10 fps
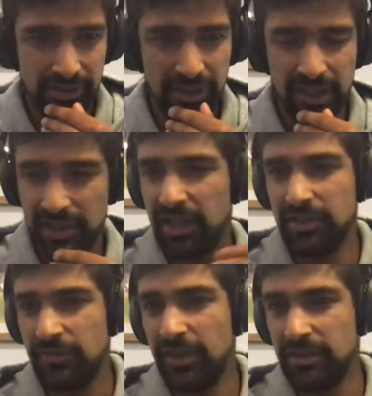Yeah,
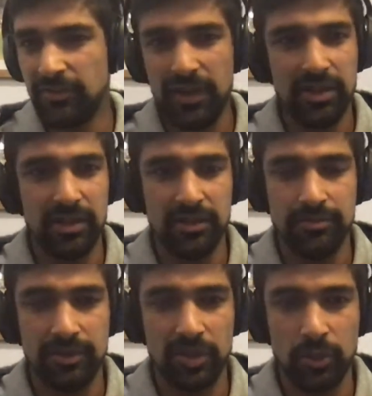you've had a,
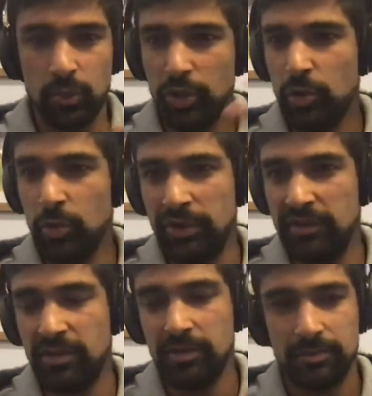you know, whirlwind
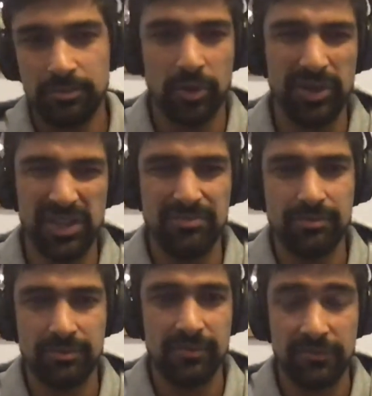probably
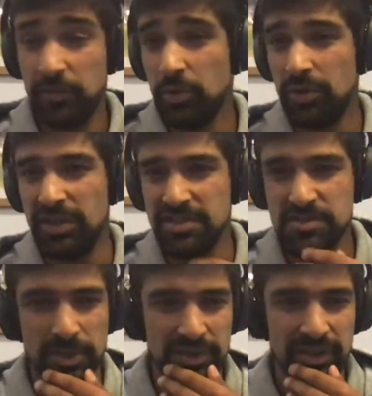few years,
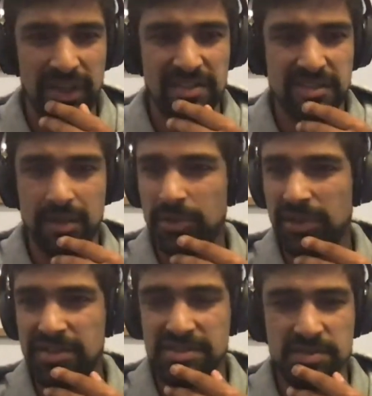but the last couple of
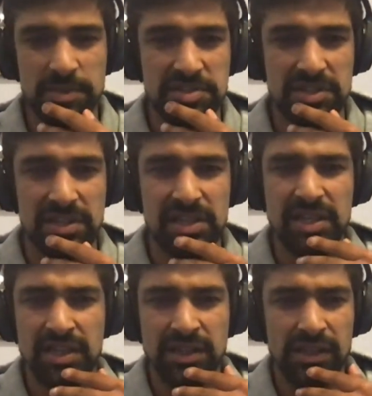years especially,
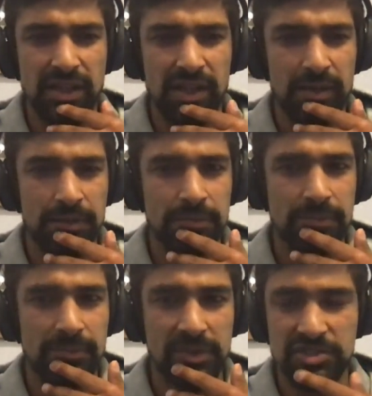
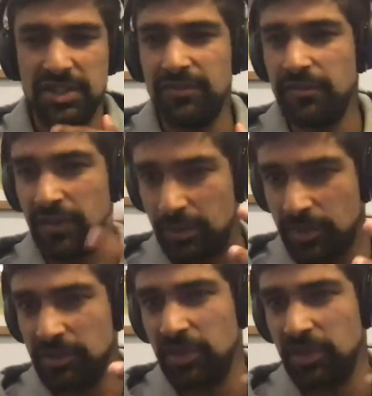achieved a fair bit.